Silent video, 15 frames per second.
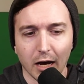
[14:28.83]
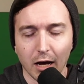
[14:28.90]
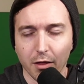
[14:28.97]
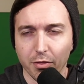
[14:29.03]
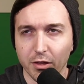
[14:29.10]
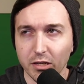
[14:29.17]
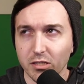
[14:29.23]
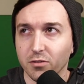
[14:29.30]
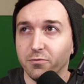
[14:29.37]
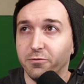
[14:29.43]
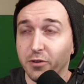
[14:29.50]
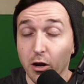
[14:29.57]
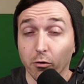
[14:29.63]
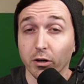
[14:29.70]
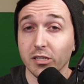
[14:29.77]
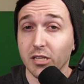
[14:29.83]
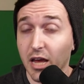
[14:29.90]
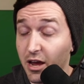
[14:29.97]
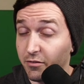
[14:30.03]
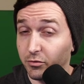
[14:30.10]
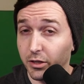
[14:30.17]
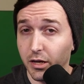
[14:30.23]
This varies
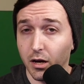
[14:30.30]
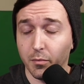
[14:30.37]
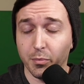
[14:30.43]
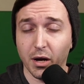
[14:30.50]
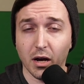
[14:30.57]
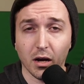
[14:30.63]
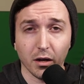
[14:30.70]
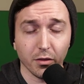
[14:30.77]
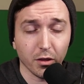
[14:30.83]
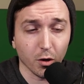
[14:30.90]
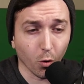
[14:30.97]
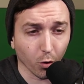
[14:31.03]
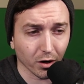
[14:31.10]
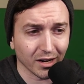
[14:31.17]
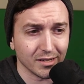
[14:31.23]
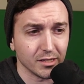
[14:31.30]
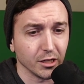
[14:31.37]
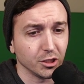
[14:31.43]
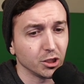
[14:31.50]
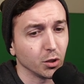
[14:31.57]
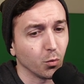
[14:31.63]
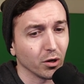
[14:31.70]
heavily upon the
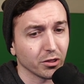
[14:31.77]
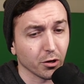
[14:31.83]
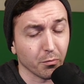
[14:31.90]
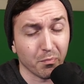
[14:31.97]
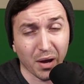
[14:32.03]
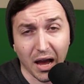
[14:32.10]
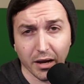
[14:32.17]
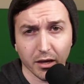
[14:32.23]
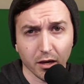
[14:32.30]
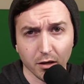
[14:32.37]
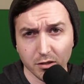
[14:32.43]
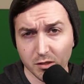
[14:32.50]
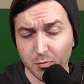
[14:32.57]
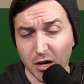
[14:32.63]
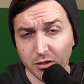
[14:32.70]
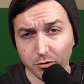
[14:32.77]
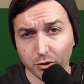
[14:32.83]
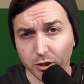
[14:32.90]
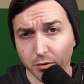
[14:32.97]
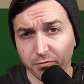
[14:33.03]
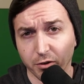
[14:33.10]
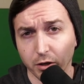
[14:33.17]
organization and what their backing and
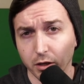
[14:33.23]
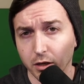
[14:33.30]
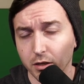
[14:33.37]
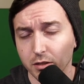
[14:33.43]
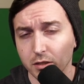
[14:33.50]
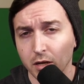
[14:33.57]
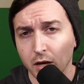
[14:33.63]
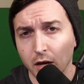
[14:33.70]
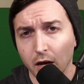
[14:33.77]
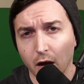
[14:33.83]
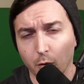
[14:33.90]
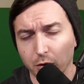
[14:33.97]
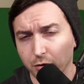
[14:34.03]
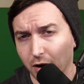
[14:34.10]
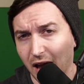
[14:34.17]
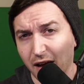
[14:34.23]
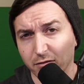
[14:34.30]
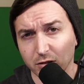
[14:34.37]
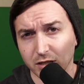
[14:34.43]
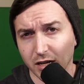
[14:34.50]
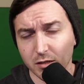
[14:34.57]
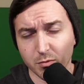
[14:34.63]
sponsorship funding is, and what their
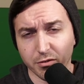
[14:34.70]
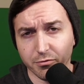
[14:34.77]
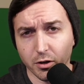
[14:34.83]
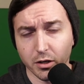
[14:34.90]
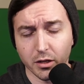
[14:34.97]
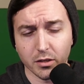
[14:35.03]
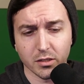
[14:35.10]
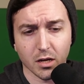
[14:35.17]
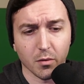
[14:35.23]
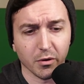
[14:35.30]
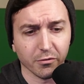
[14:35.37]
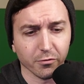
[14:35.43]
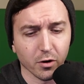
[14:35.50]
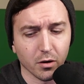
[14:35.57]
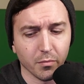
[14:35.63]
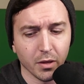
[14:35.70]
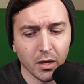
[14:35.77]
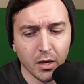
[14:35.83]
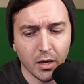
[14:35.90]
advertisement funding is coming from.